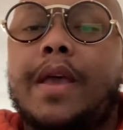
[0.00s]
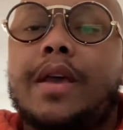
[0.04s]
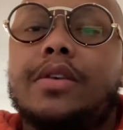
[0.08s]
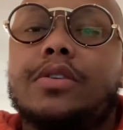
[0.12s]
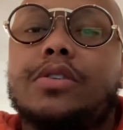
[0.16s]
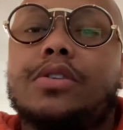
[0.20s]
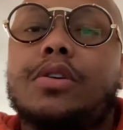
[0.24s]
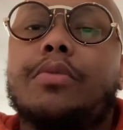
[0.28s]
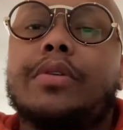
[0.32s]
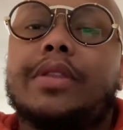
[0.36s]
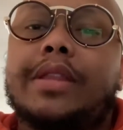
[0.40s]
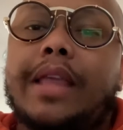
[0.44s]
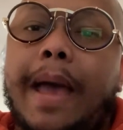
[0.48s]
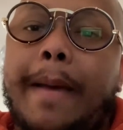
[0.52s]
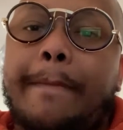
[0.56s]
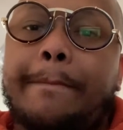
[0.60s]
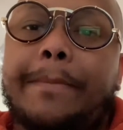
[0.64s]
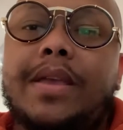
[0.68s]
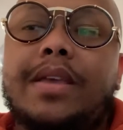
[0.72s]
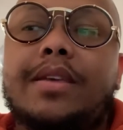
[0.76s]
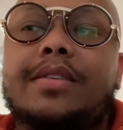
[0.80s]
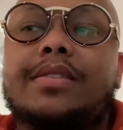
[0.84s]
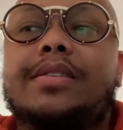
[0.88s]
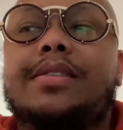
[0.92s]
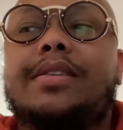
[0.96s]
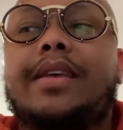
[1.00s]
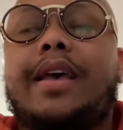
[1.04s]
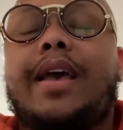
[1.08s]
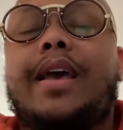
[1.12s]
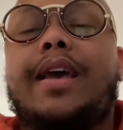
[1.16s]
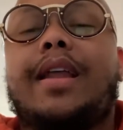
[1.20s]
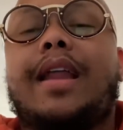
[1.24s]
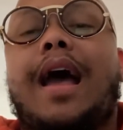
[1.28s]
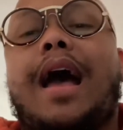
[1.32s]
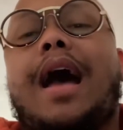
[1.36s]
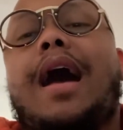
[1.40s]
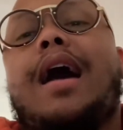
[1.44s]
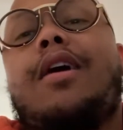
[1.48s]
So with that being
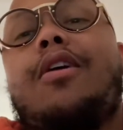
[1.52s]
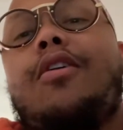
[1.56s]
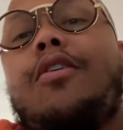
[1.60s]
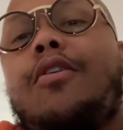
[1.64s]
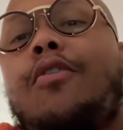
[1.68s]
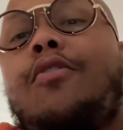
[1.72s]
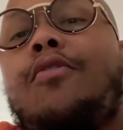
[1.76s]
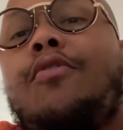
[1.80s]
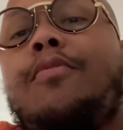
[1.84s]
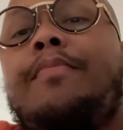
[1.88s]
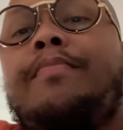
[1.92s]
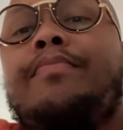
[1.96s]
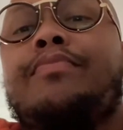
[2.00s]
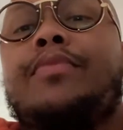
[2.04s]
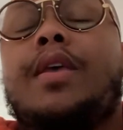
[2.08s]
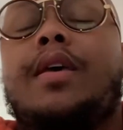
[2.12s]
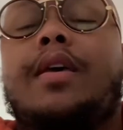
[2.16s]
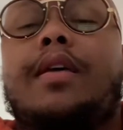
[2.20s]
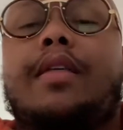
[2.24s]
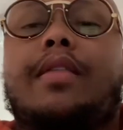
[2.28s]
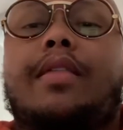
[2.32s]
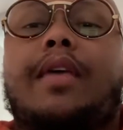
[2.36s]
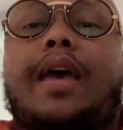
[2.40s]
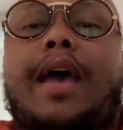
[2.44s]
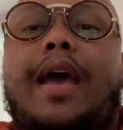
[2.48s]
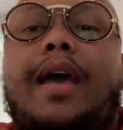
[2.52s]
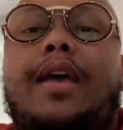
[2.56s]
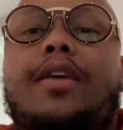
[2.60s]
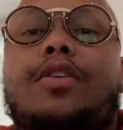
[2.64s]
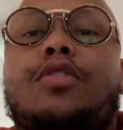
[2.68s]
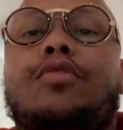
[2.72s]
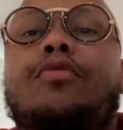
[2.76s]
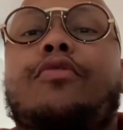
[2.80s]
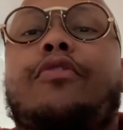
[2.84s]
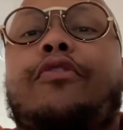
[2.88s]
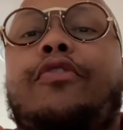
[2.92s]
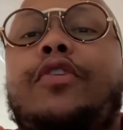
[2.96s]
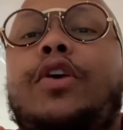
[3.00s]
said, I hope that
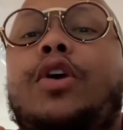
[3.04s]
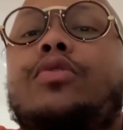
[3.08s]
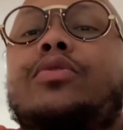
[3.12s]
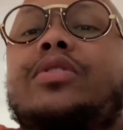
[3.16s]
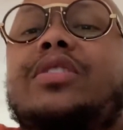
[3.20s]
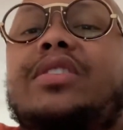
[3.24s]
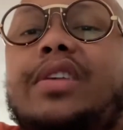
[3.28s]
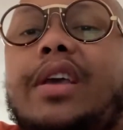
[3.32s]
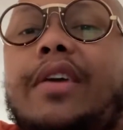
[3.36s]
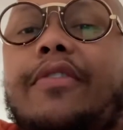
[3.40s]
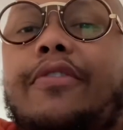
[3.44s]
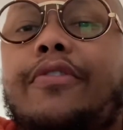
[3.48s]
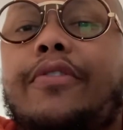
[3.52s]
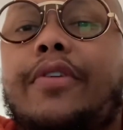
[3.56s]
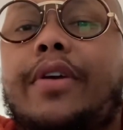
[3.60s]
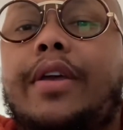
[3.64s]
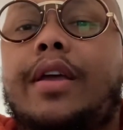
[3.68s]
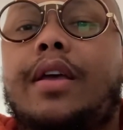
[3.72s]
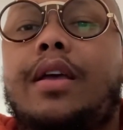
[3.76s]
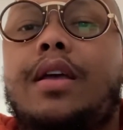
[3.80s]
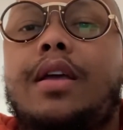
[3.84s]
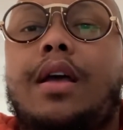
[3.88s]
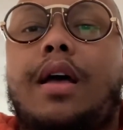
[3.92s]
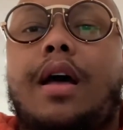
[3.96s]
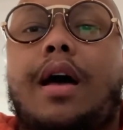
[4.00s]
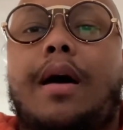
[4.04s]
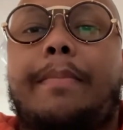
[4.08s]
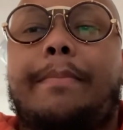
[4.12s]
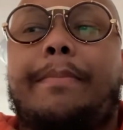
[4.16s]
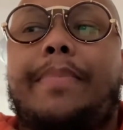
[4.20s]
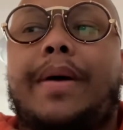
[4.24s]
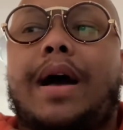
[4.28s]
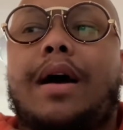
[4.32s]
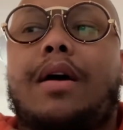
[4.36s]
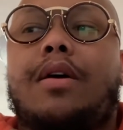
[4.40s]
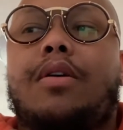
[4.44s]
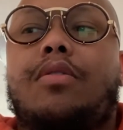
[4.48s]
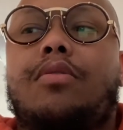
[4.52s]
you feel different
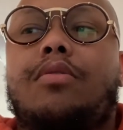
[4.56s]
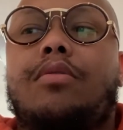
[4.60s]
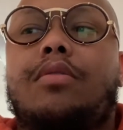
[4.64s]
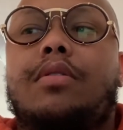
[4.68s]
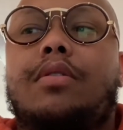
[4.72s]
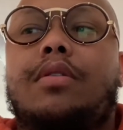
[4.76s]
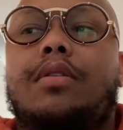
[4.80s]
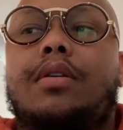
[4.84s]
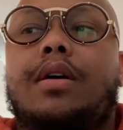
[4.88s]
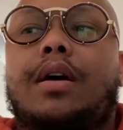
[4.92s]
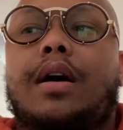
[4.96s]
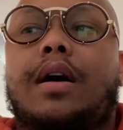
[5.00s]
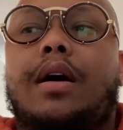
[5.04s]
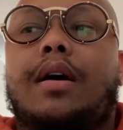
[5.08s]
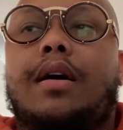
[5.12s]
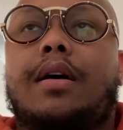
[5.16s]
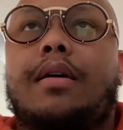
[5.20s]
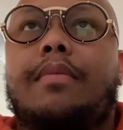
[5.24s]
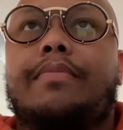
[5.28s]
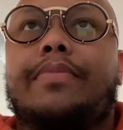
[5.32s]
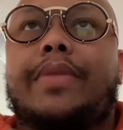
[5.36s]
about um, the